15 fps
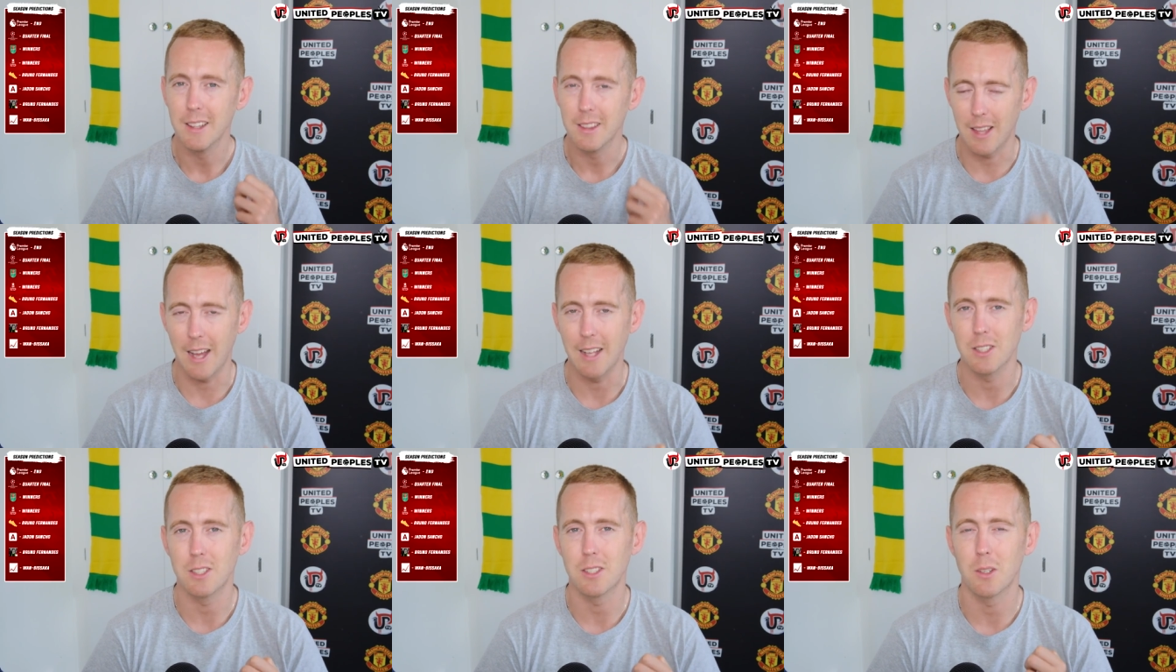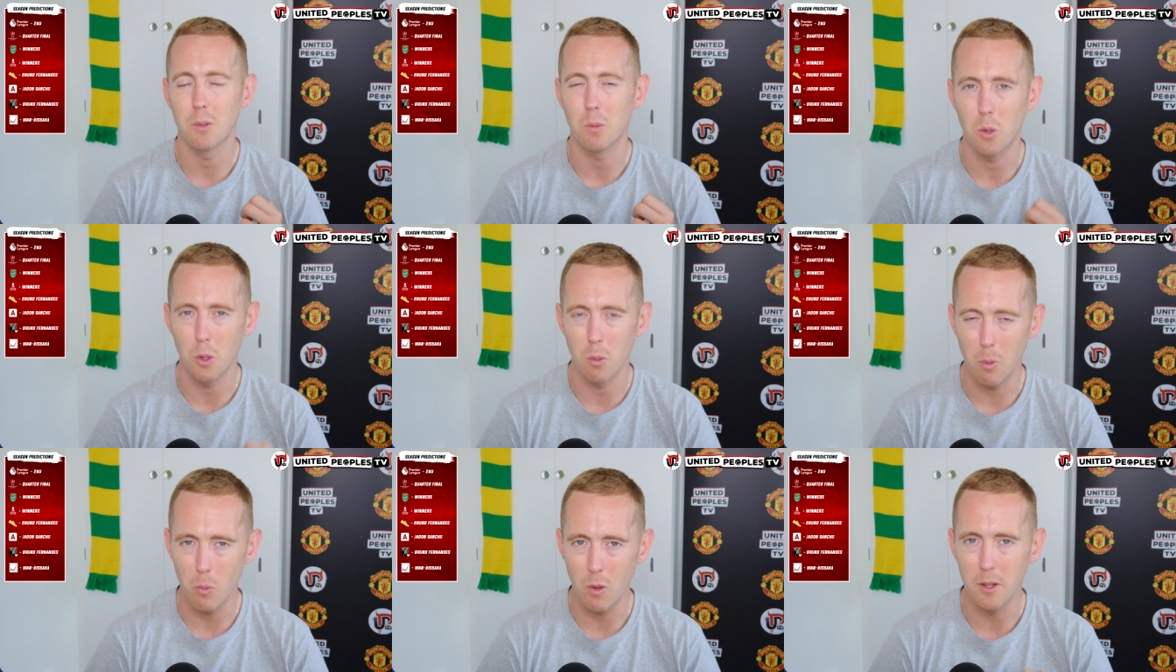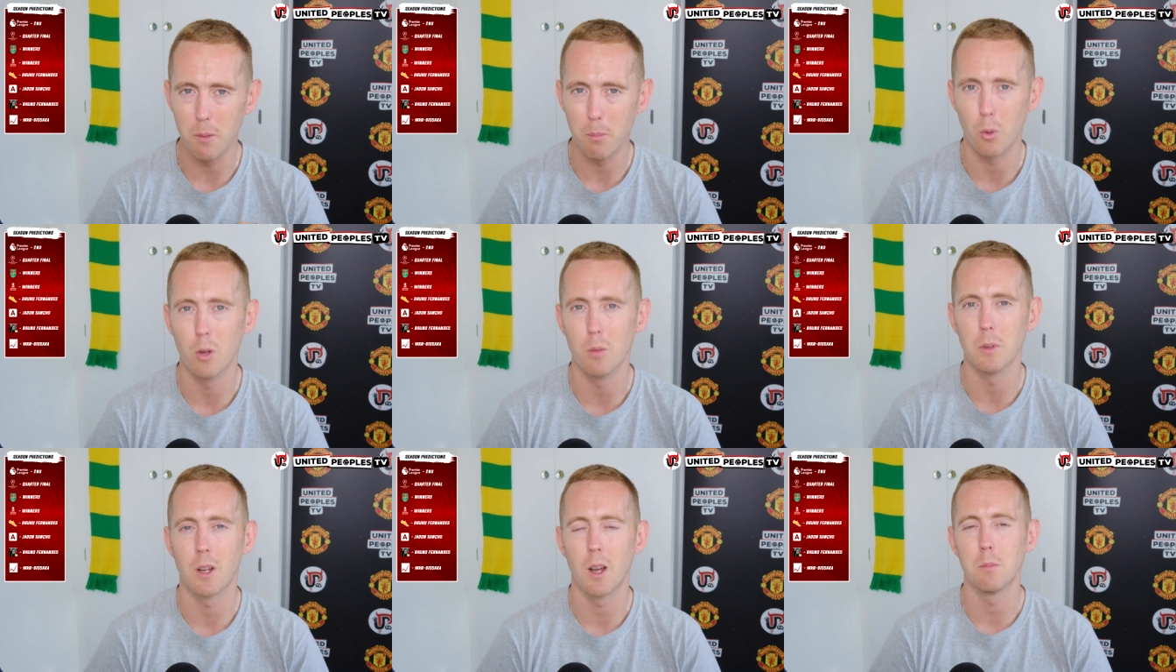That's going to be where the
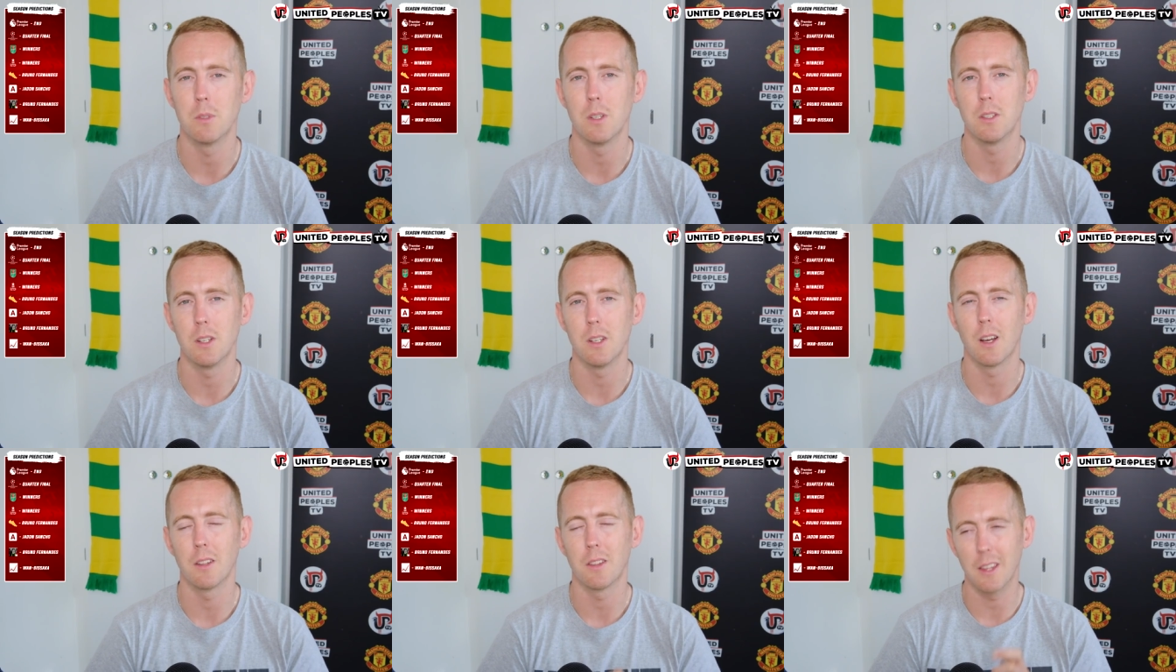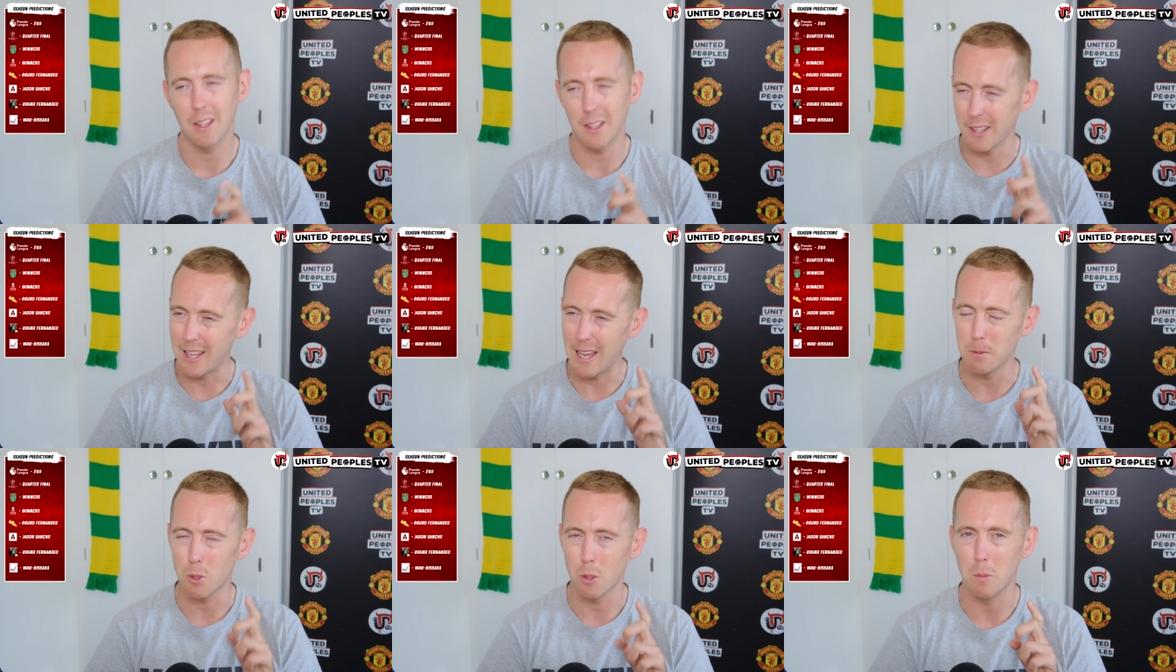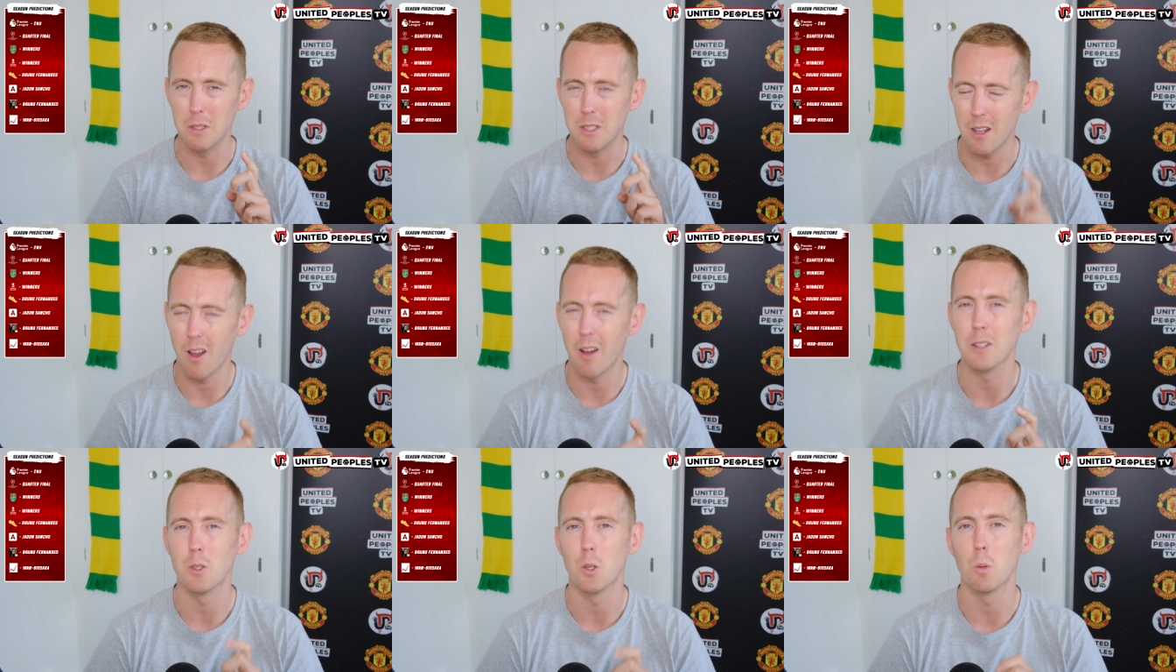improvement comes this year. I think the gap's going to be
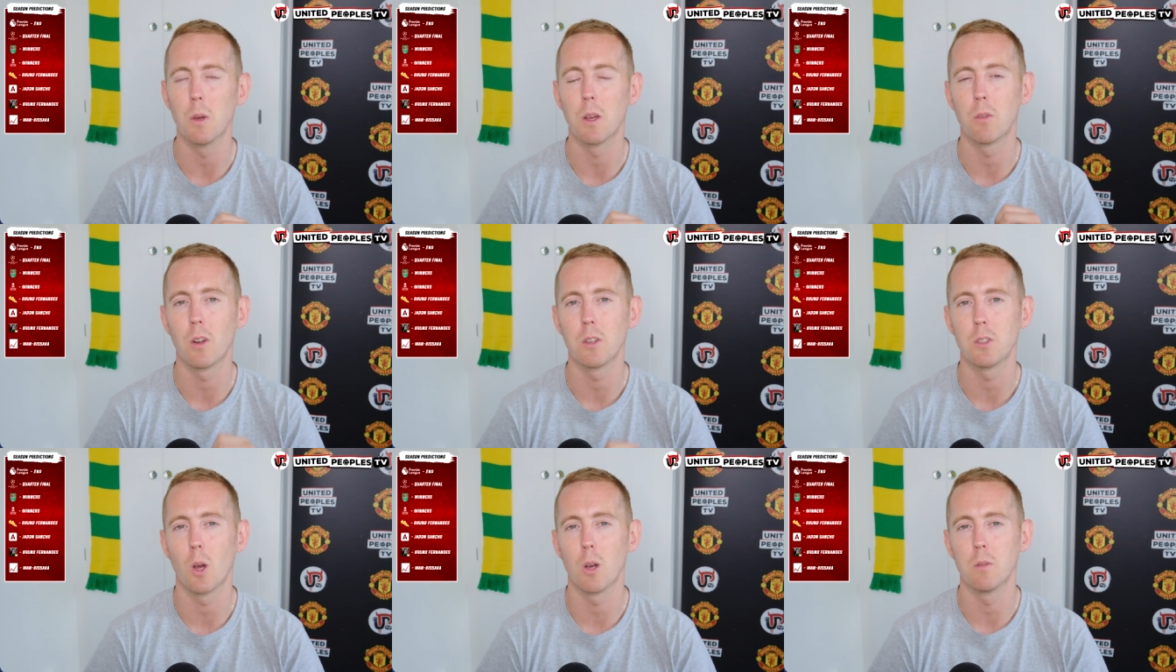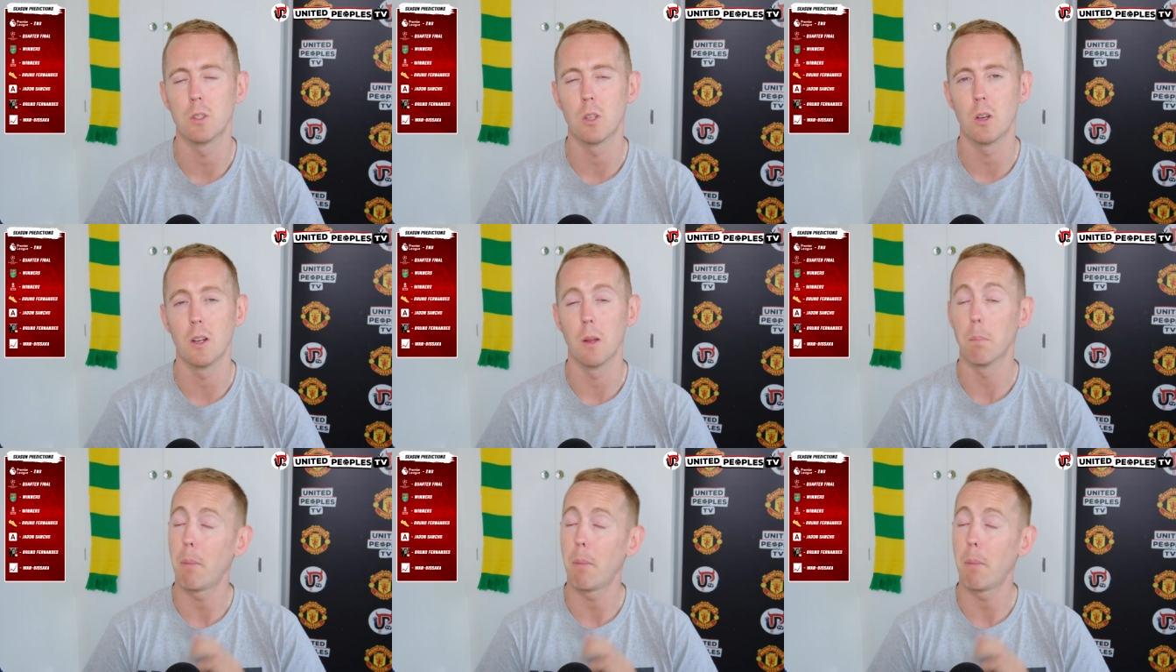slightly too big for us to overturn it.